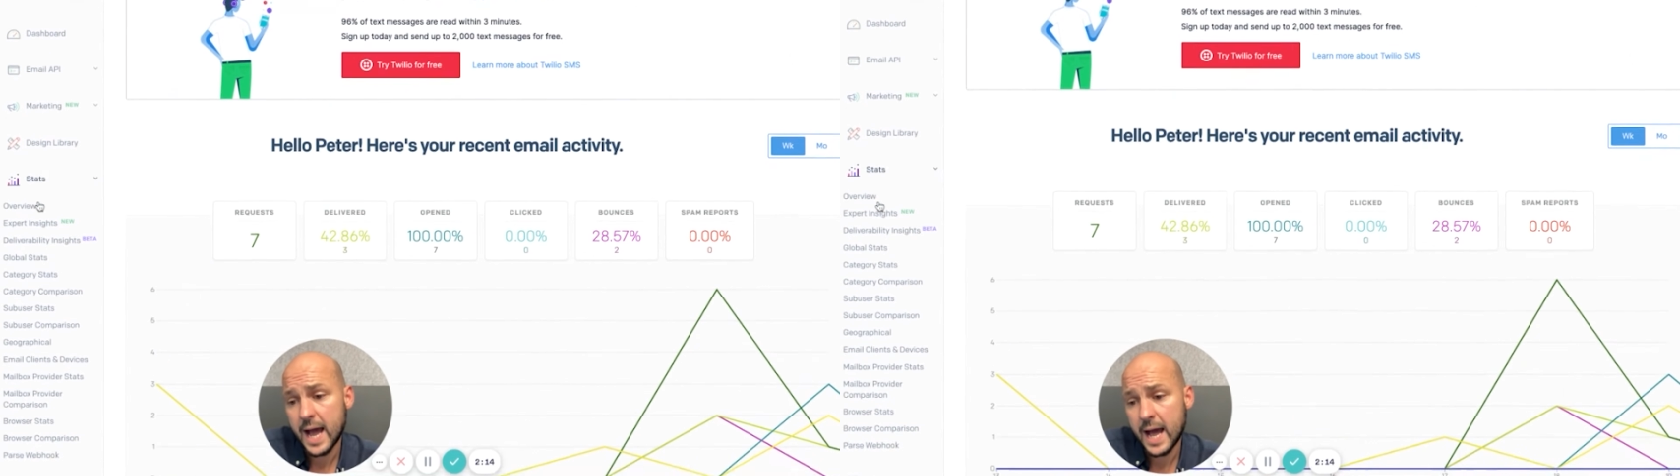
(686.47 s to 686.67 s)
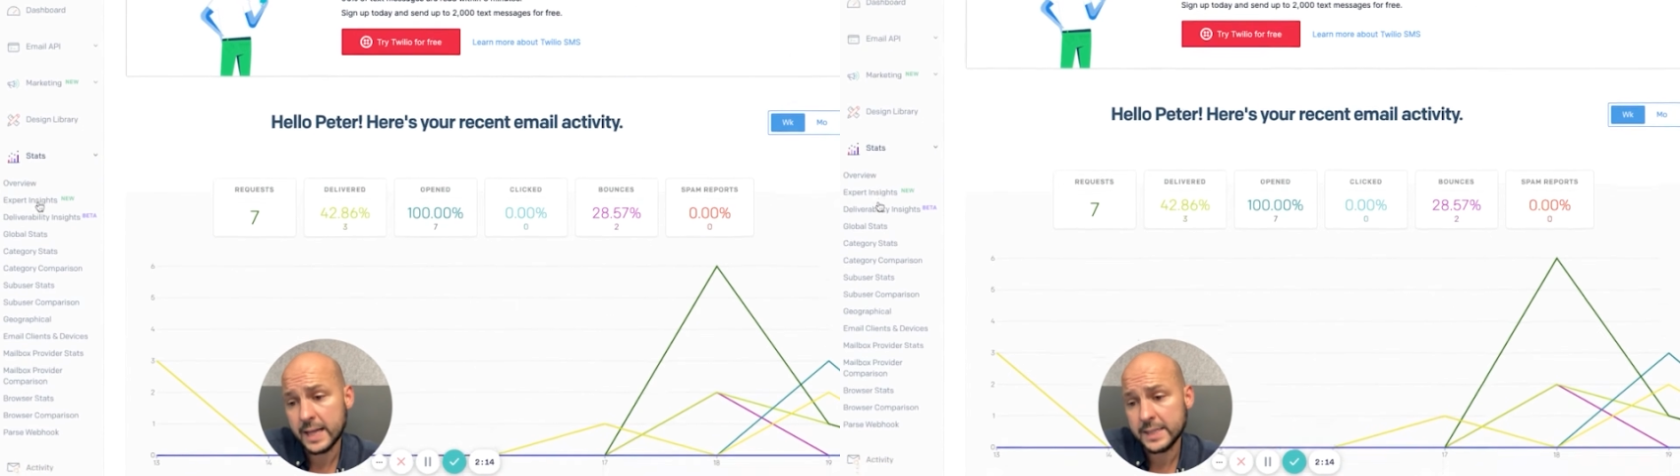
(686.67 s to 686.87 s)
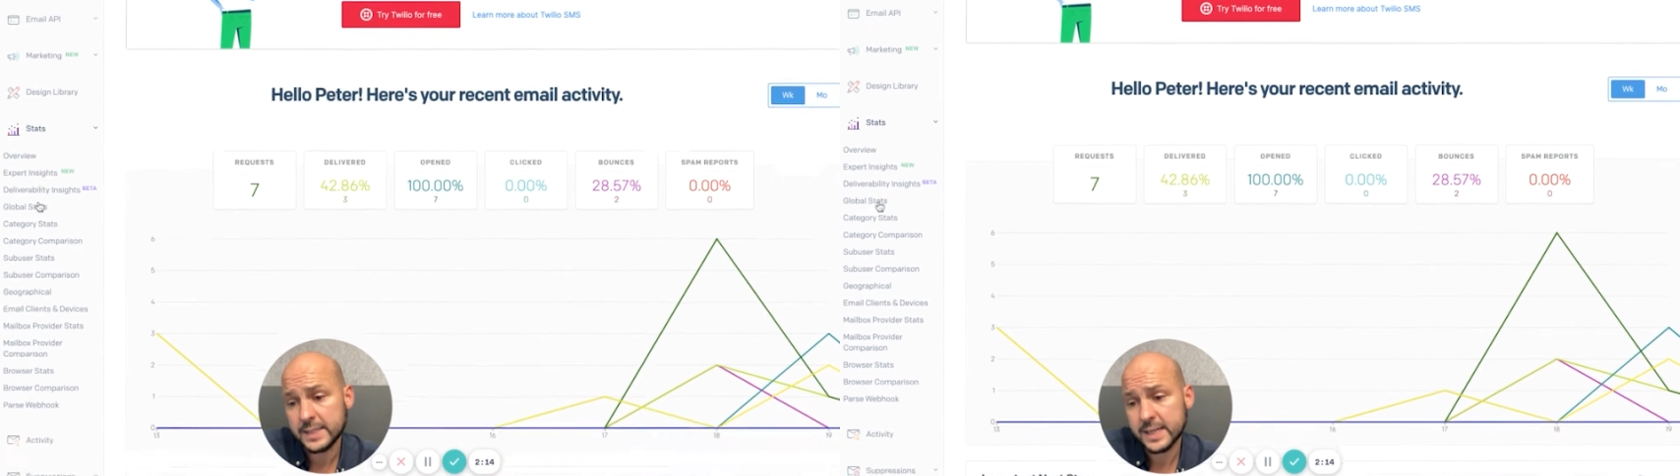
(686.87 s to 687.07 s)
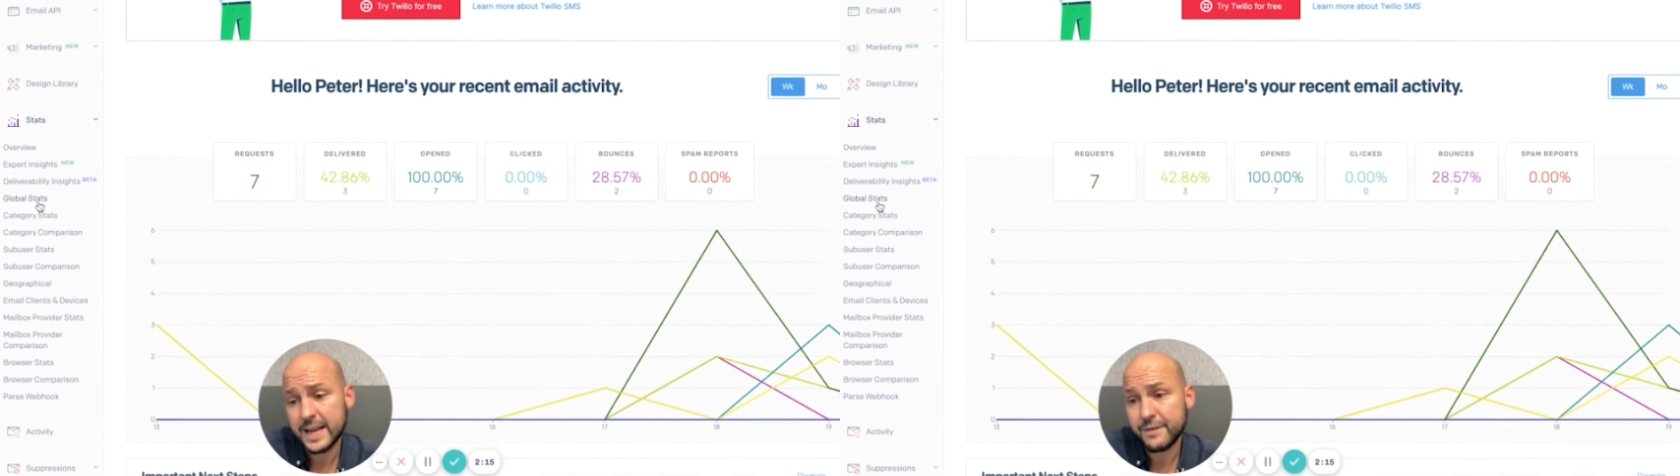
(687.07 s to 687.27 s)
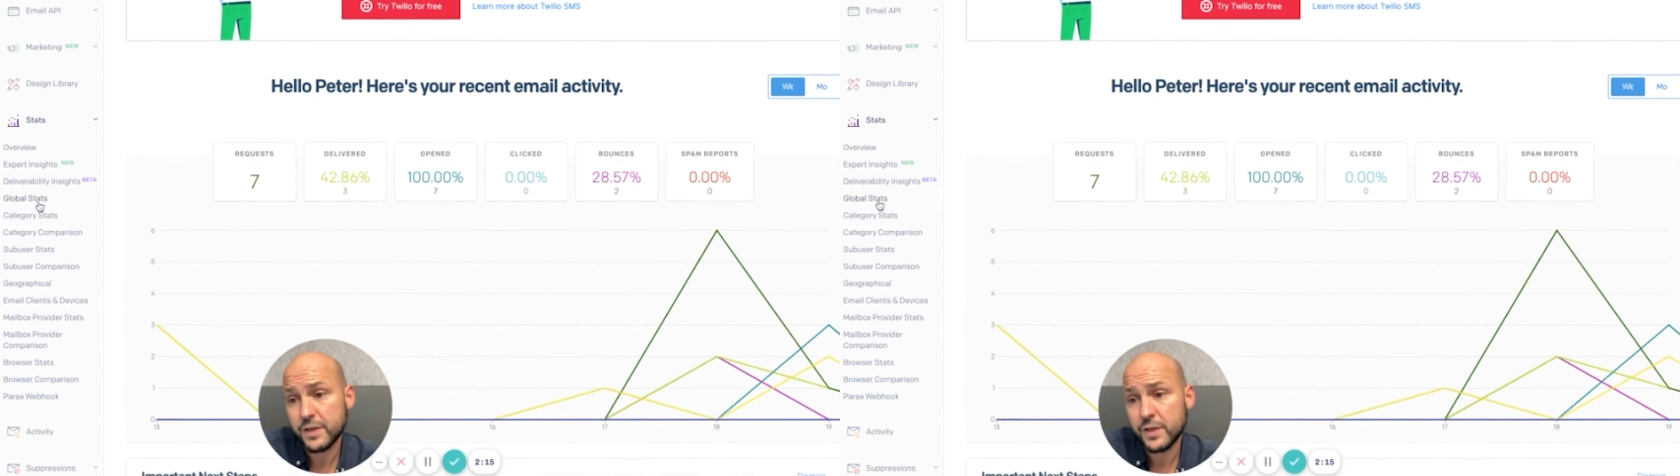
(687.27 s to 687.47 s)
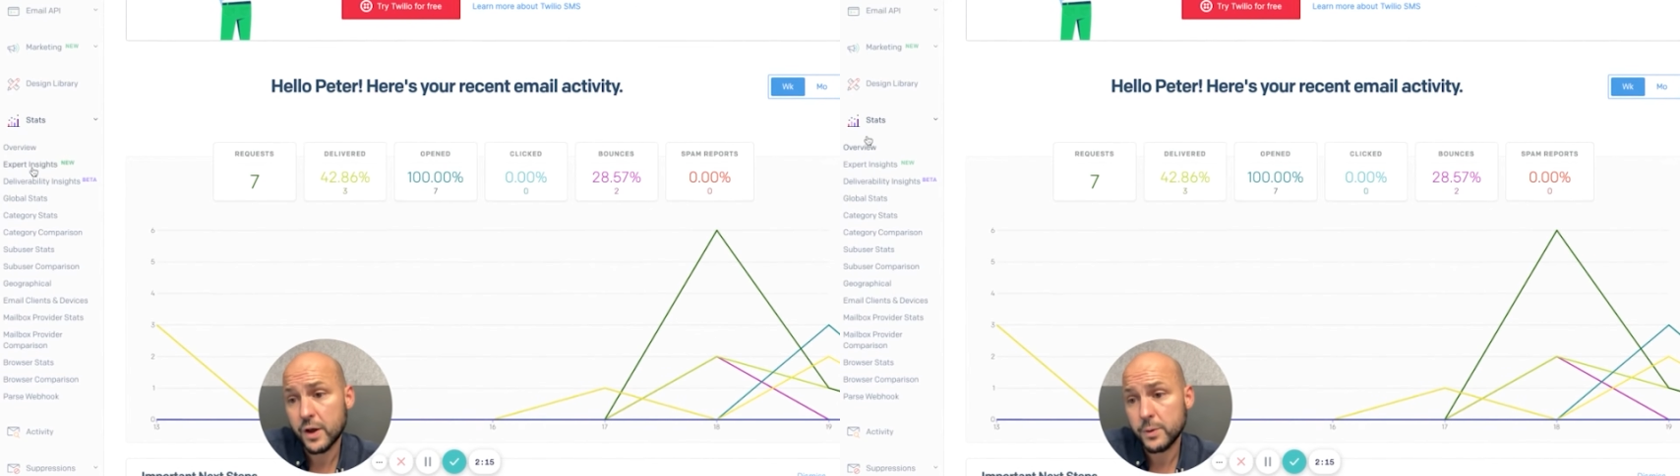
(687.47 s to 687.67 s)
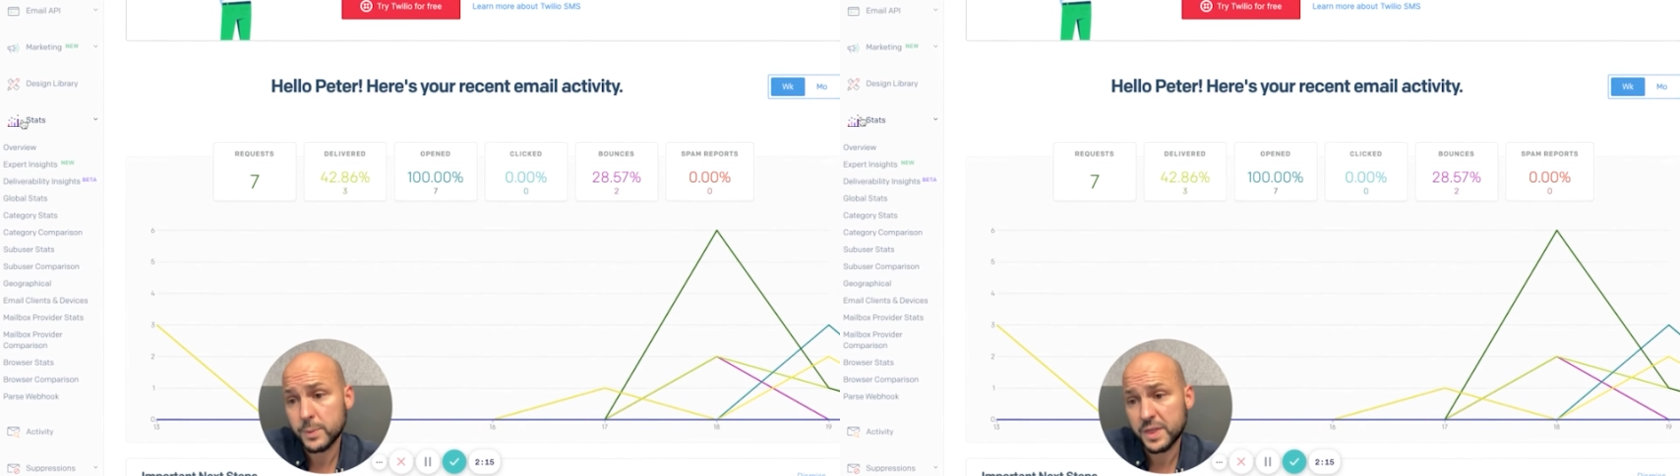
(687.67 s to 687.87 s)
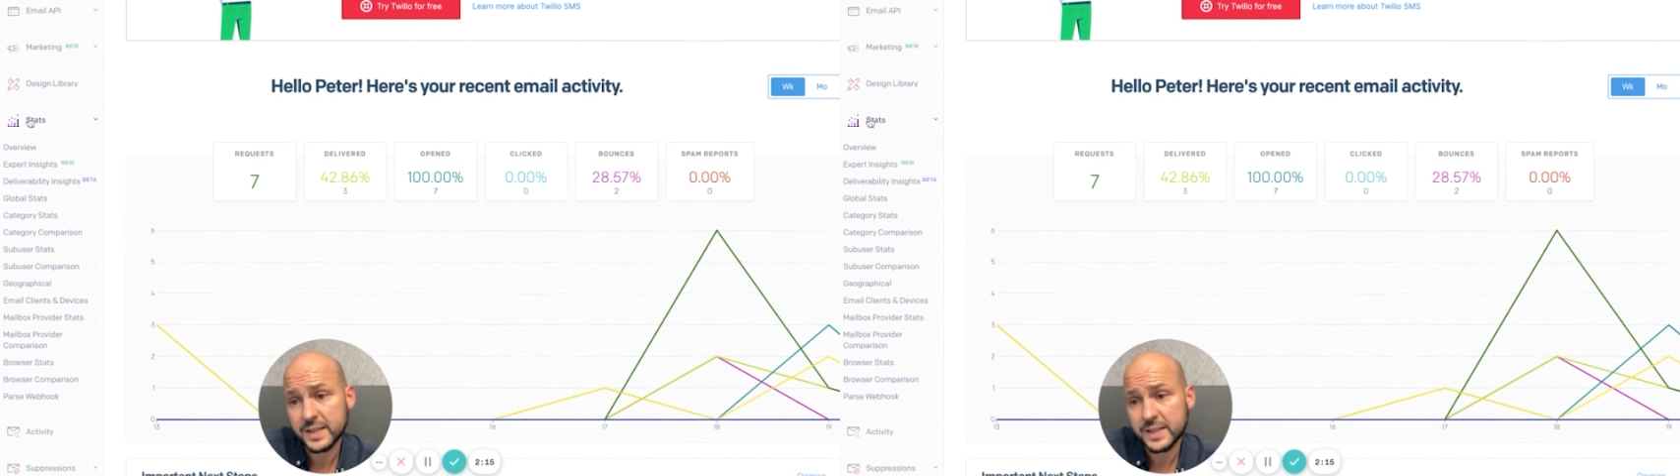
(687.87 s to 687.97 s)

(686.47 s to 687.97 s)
And even though with